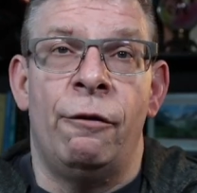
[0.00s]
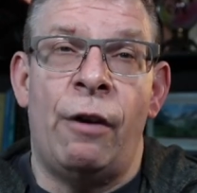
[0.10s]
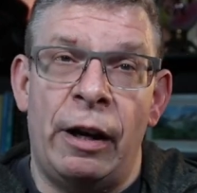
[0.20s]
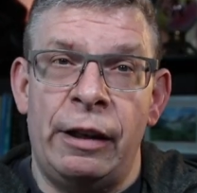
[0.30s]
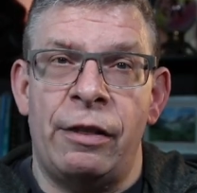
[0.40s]

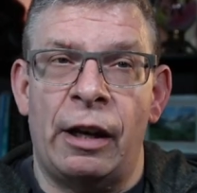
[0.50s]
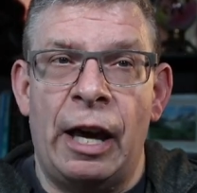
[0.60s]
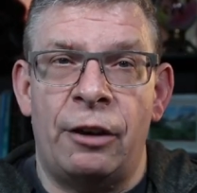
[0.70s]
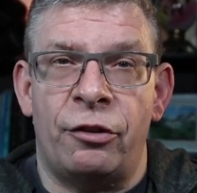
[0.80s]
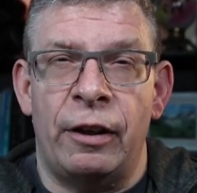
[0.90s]
Finally, the
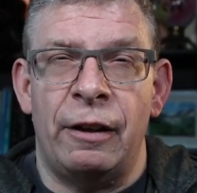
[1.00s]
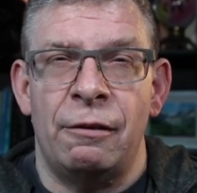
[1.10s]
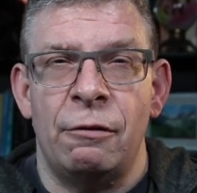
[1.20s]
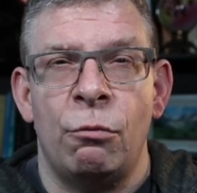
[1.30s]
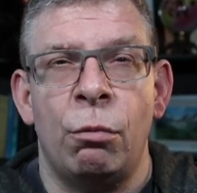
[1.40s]
last
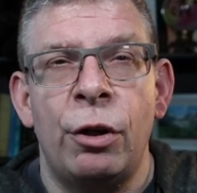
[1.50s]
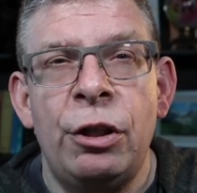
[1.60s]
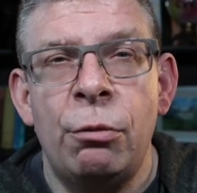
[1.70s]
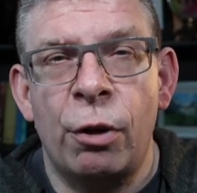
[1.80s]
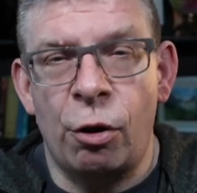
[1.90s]
thing, were
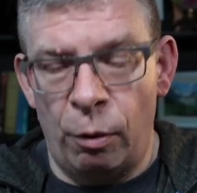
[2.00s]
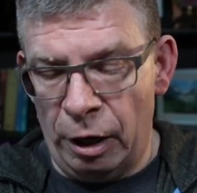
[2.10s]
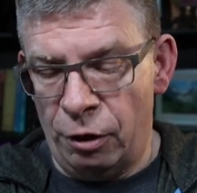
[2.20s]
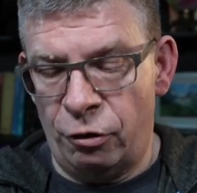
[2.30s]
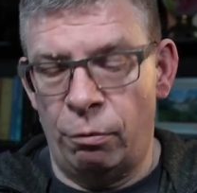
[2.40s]
you
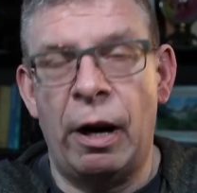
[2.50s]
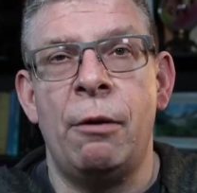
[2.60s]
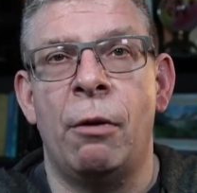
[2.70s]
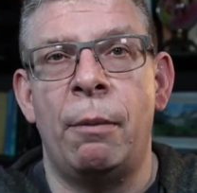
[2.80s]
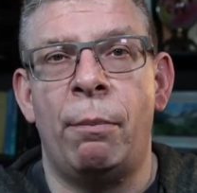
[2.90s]
required to
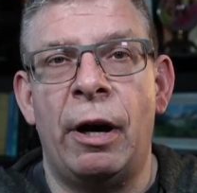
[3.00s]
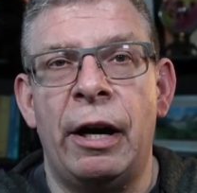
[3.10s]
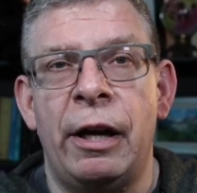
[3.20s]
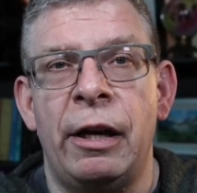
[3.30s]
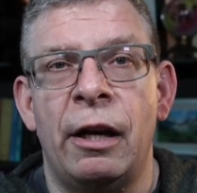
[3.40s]
write one
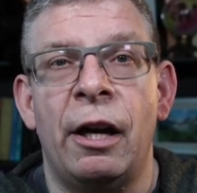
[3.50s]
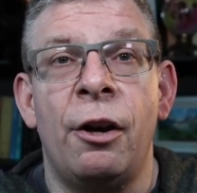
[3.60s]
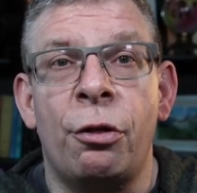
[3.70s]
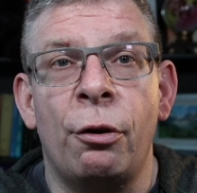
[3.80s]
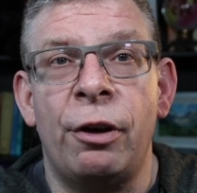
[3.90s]
by
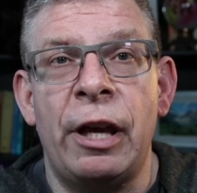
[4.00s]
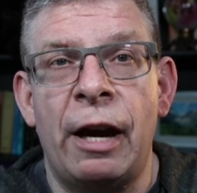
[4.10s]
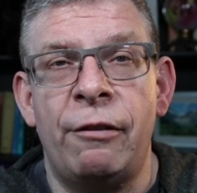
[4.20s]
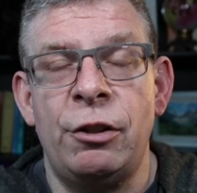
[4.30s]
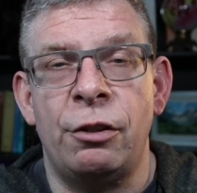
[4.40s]
an authority
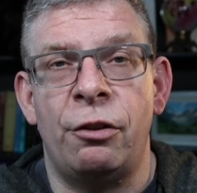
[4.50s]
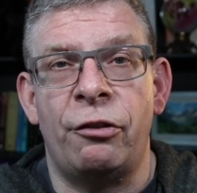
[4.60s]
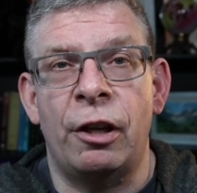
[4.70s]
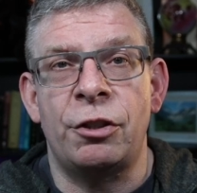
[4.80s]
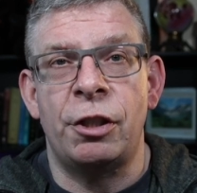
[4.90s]
having
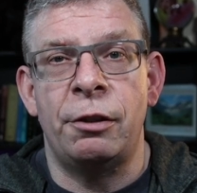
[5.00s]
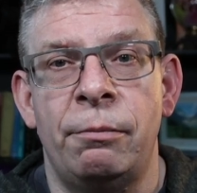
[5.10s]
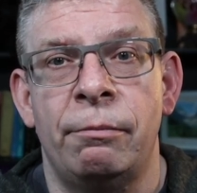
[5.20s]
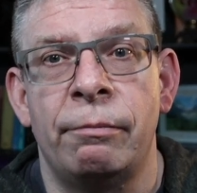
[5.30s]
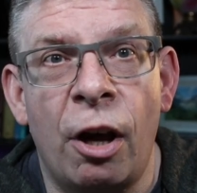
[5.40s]
jurisdiction?